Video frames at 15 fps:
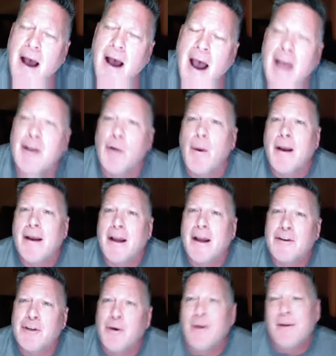I know I got to
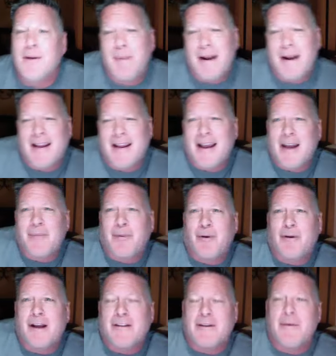do it, but I kind of
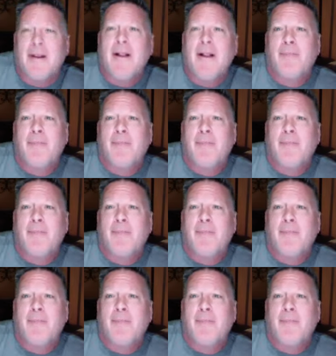procrastinate.